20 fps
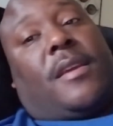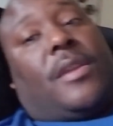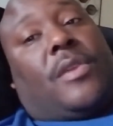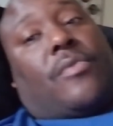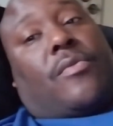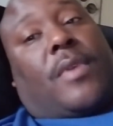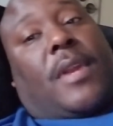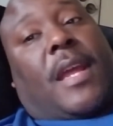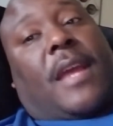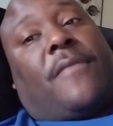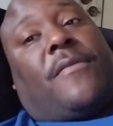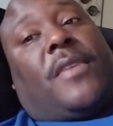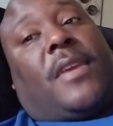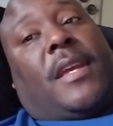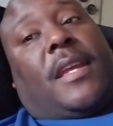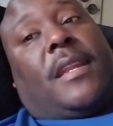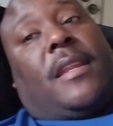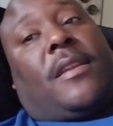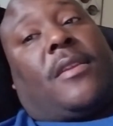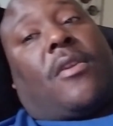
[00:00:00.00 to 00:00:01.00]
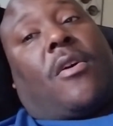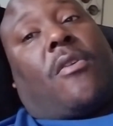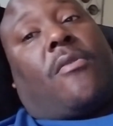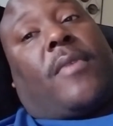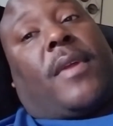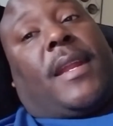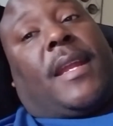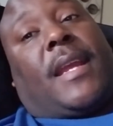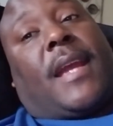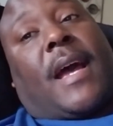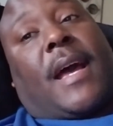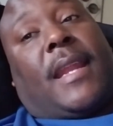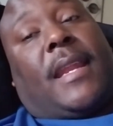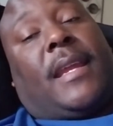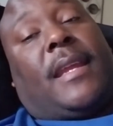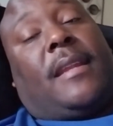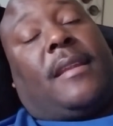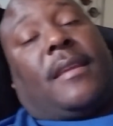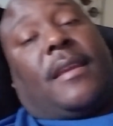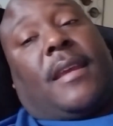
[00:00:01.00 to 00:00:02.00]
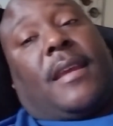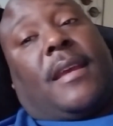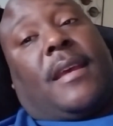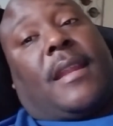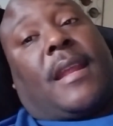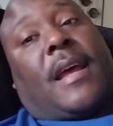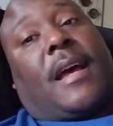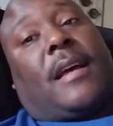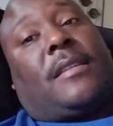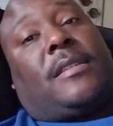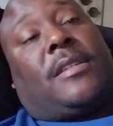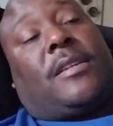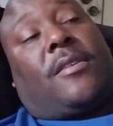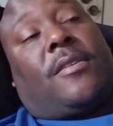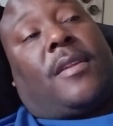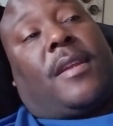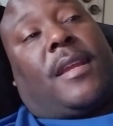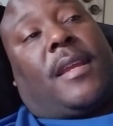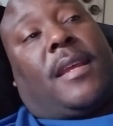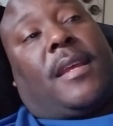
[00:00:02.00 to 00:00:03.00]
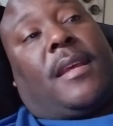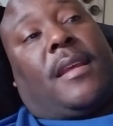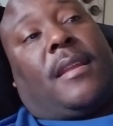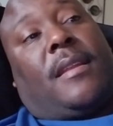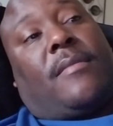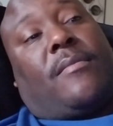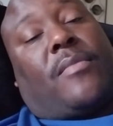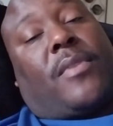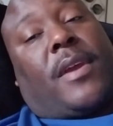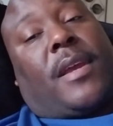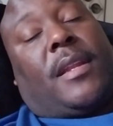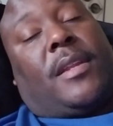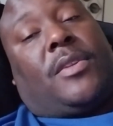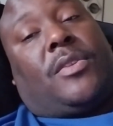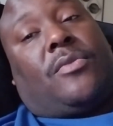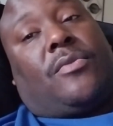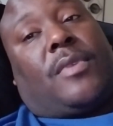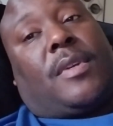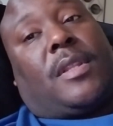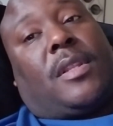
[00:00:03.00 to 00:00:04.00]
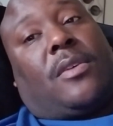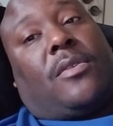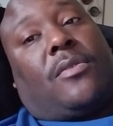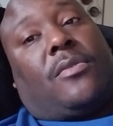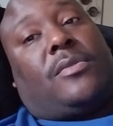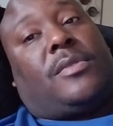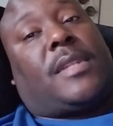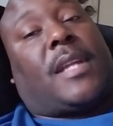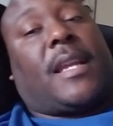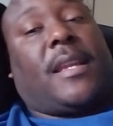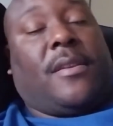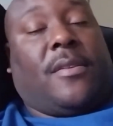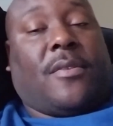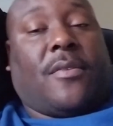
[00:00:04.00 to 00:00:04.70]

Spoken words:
You want to have your ending already kind of in your head. How's it going to end and bring them to a close? Like,